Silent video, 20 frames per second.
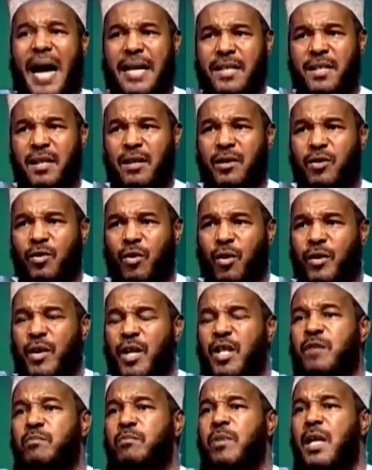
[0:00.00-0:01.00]
practice
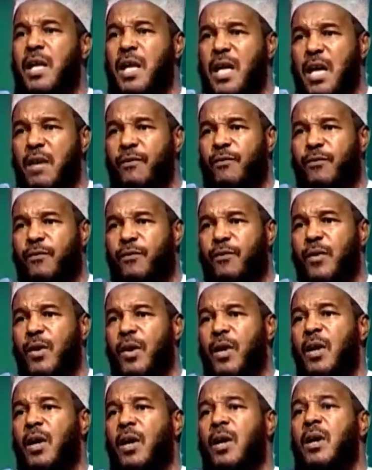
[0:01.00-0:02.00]
or this belief
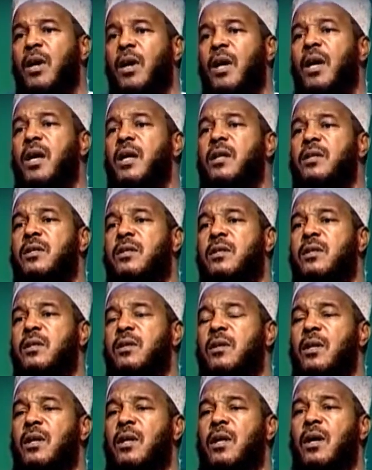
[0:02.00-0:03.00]

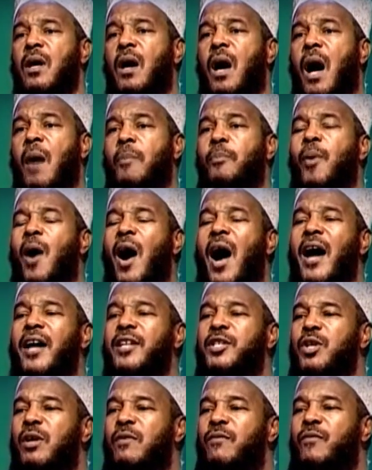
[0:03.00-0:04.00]
is a
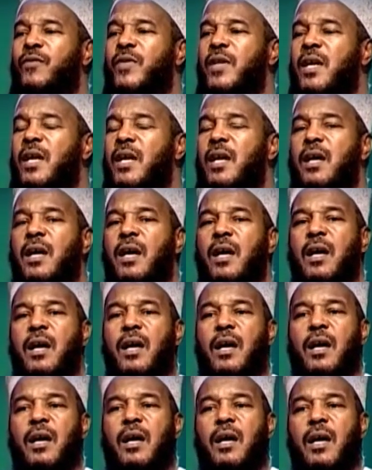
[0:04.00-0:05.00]
part of the
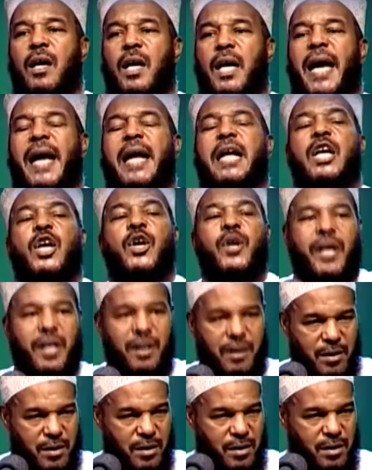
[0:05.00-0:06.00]

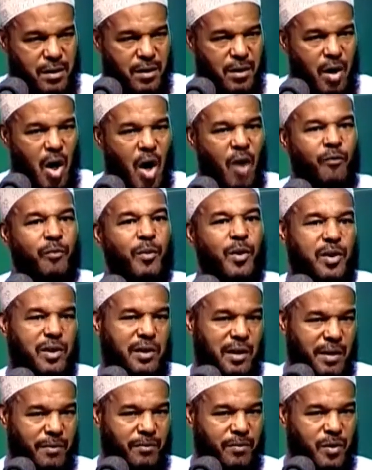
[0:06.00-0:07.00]
ignorance of
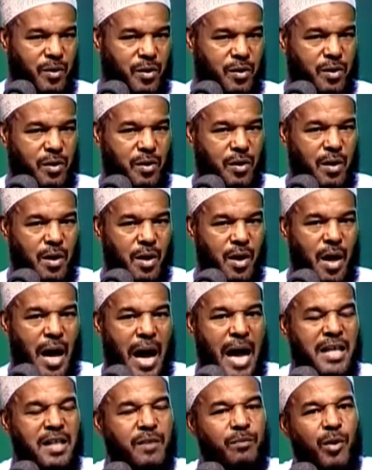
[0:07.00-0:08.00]
Muslims.
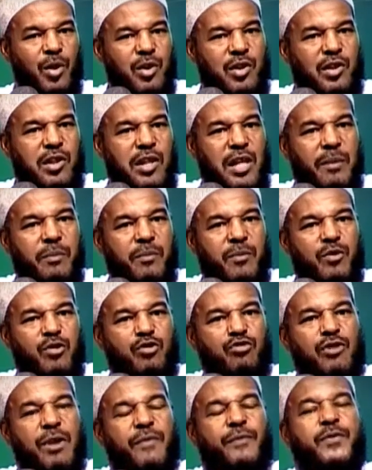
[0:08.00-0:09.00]
As
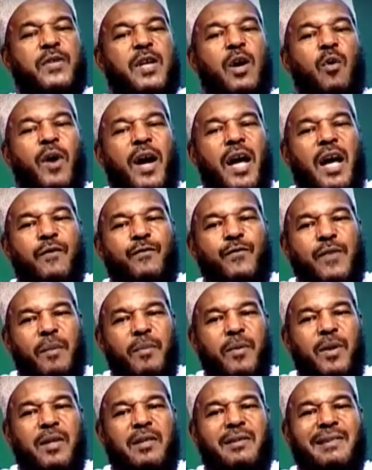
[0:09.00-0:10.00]
Muslims drift away
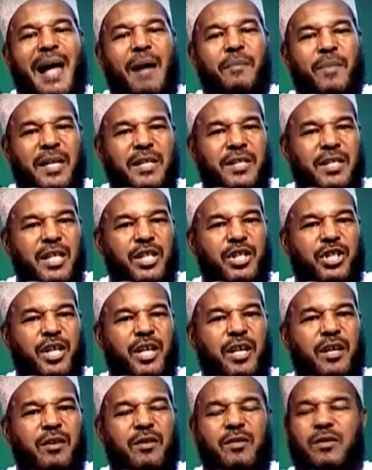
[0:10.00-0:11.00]
from the Islamic
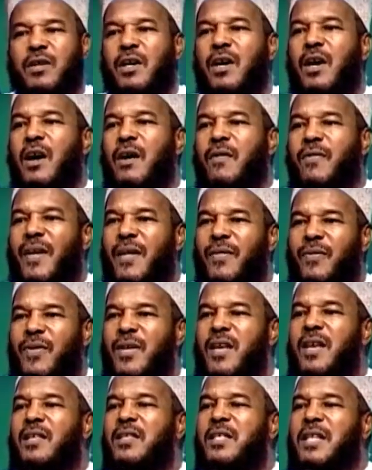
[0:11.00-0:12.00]
teachings,
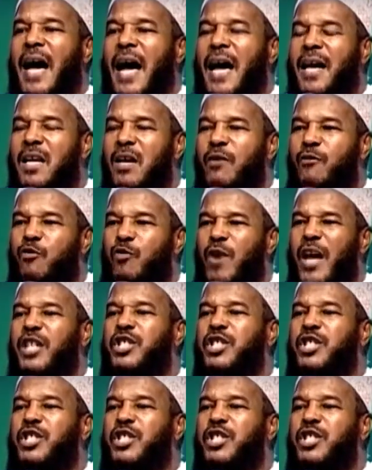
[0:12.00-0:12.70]
then these kind of